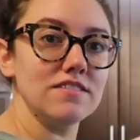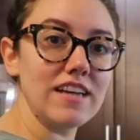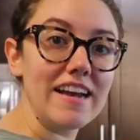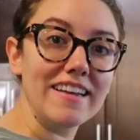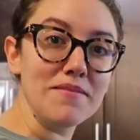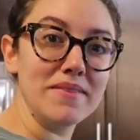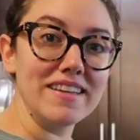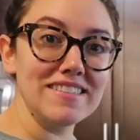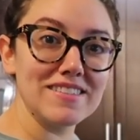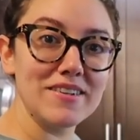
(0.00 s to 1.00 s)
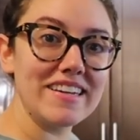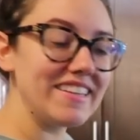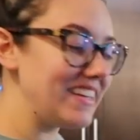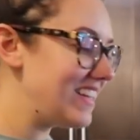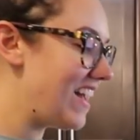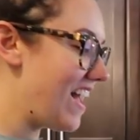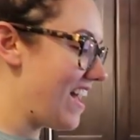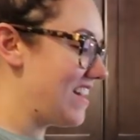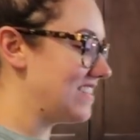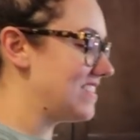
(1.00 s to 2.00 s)
tidy up this quickly
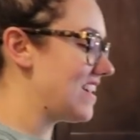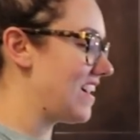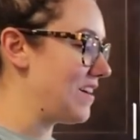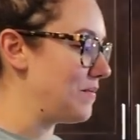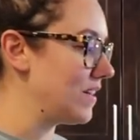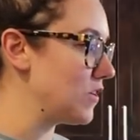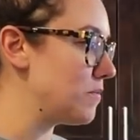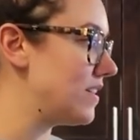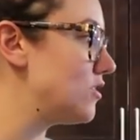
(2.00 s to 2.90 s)
and unload my